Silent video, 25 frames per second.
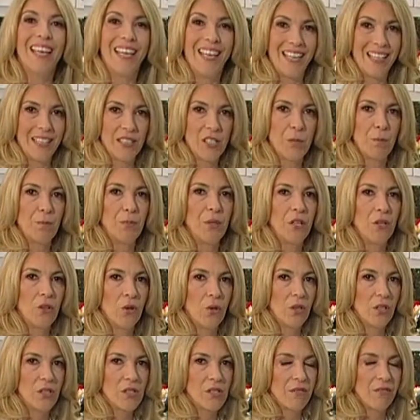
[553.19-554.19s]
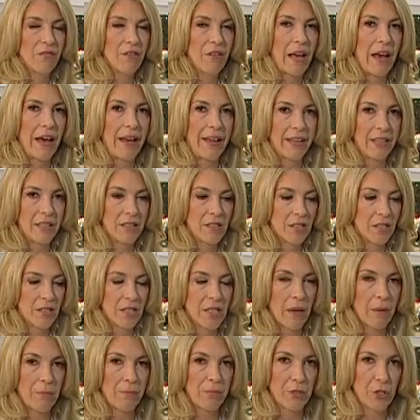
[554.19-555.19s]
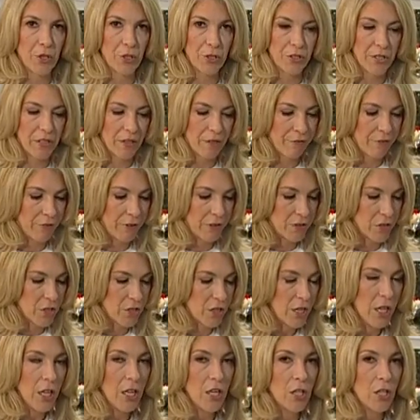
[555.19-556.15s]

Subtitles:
It's because of that. It's a temperature difference.